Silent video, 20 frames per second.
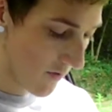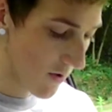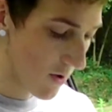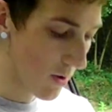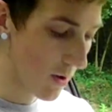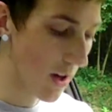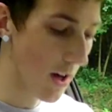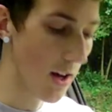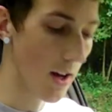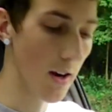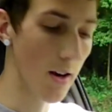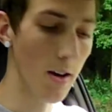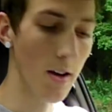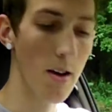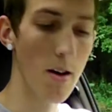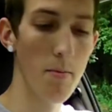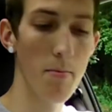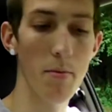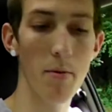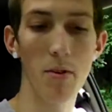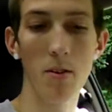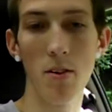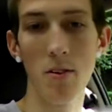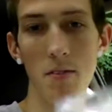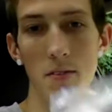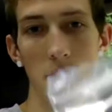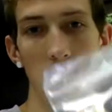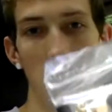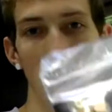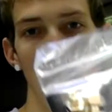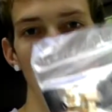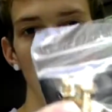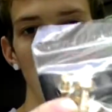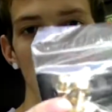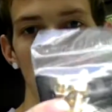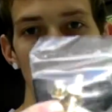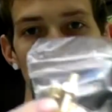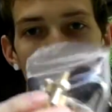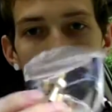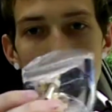You get a couple of
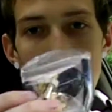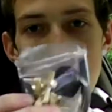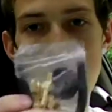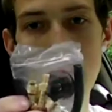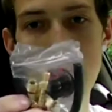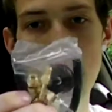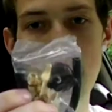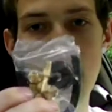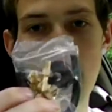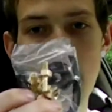size ups